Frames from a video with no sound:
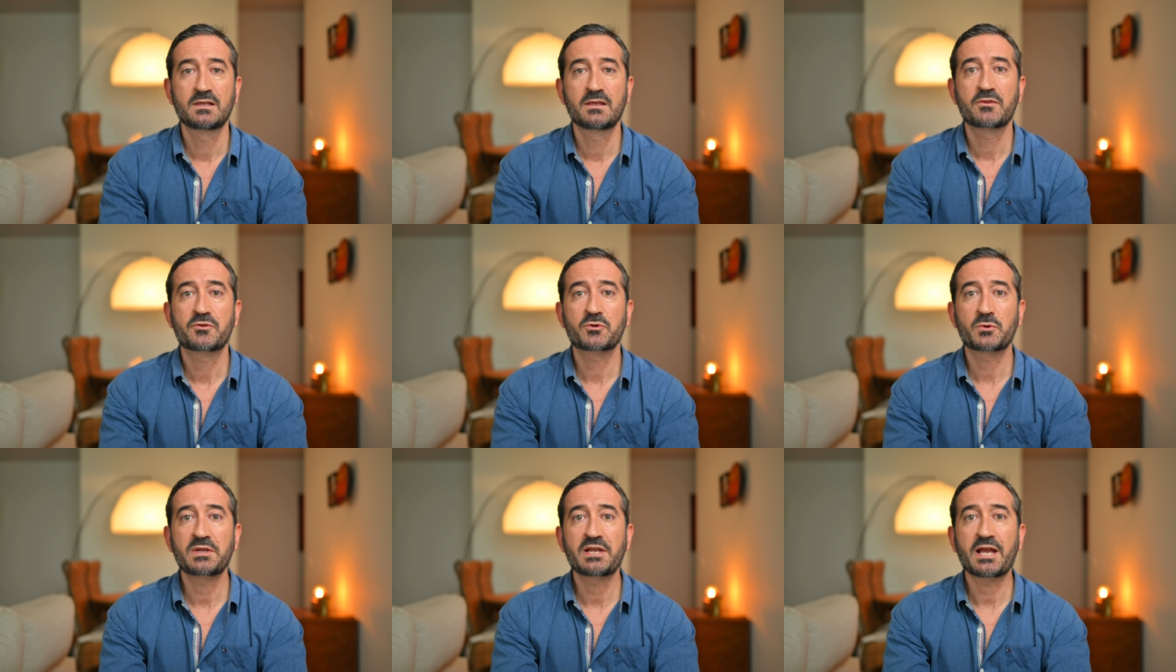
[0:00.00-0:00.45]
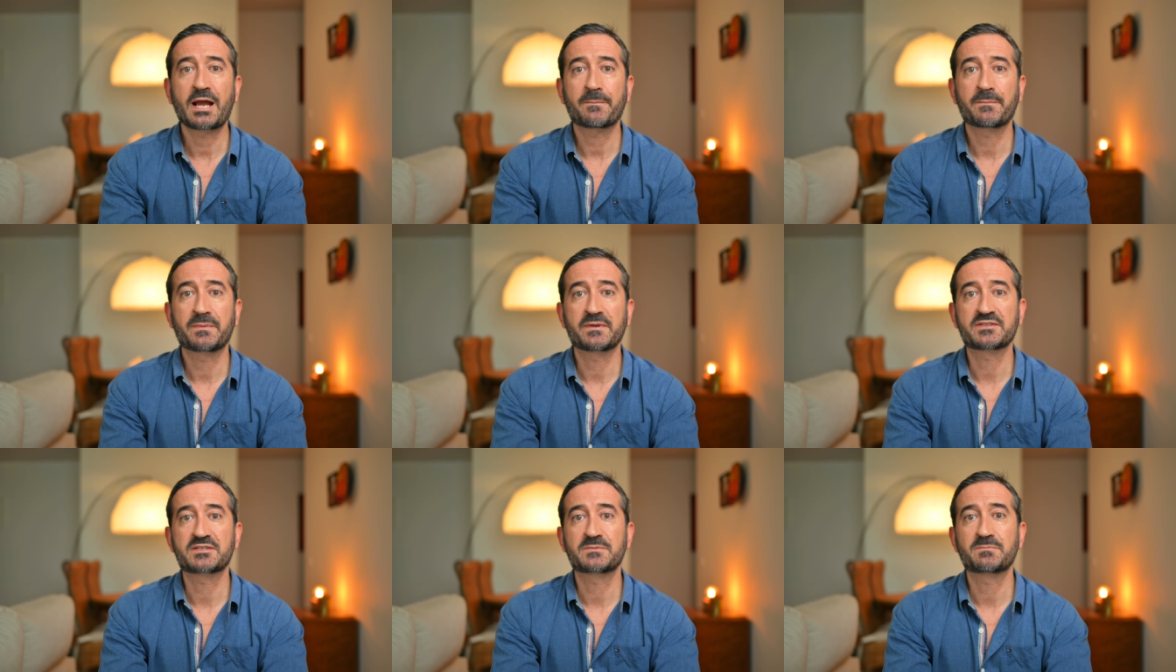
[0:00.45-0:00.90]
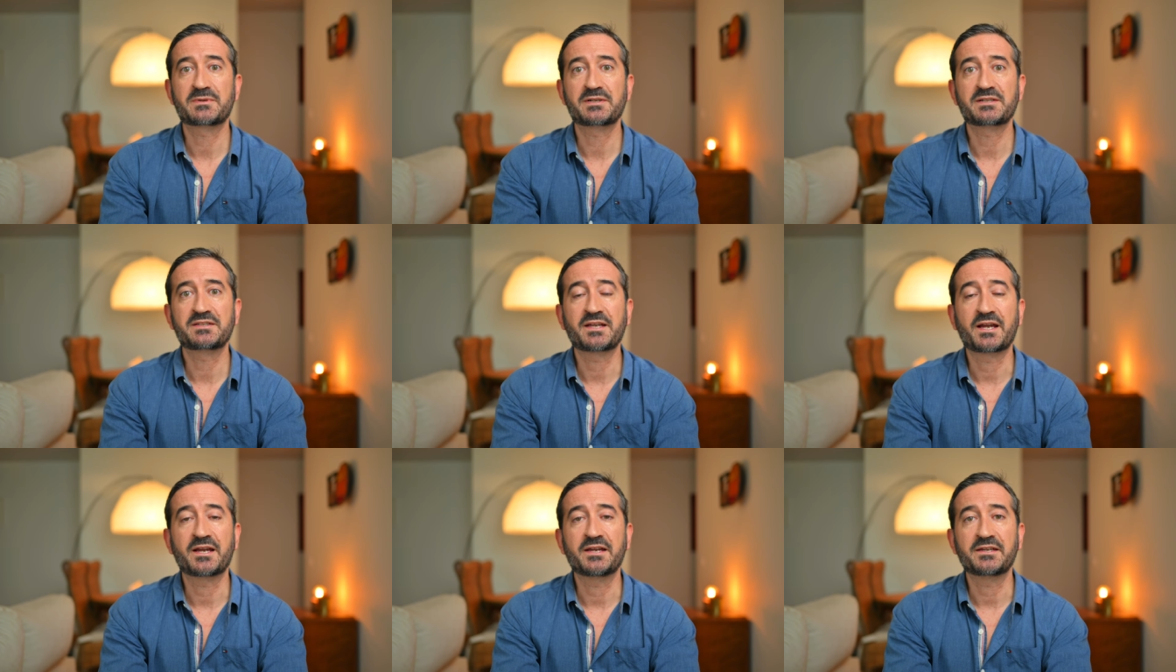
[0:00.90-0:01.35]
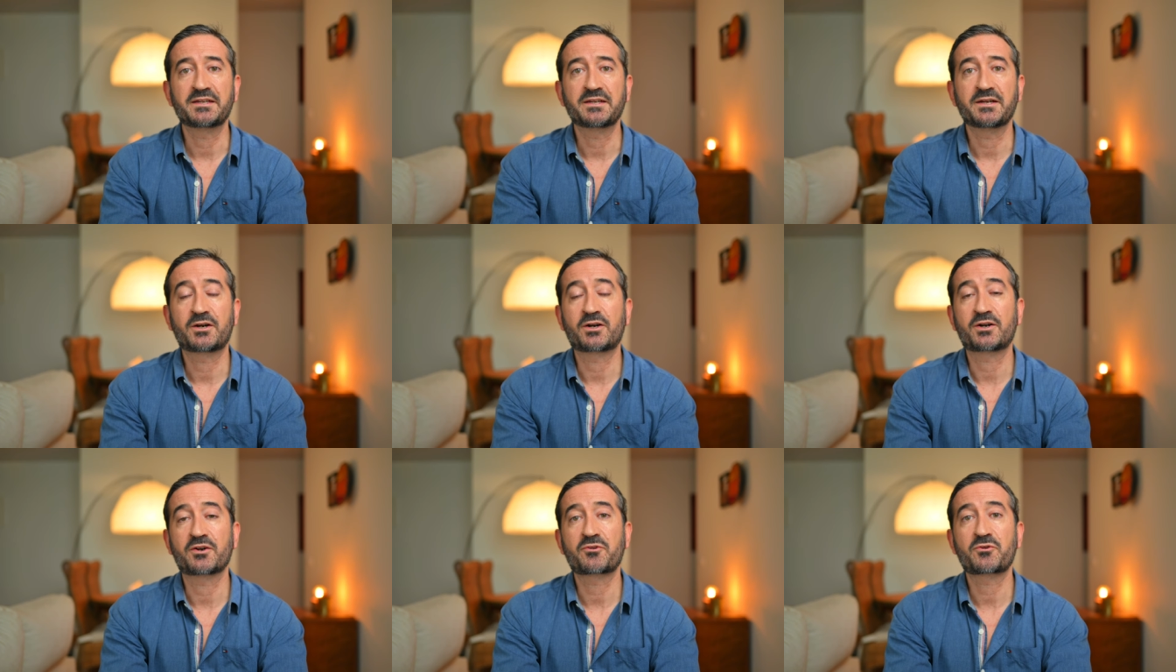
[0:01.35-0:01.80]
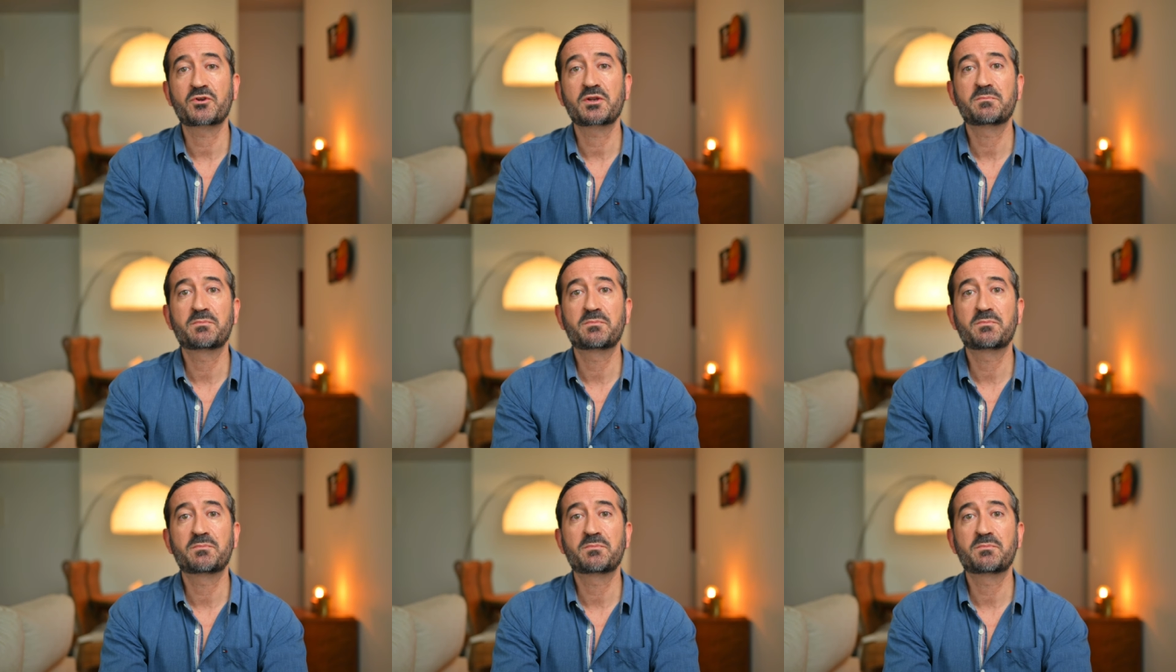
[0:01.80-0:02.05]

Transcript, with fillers: 3 apples per day or 3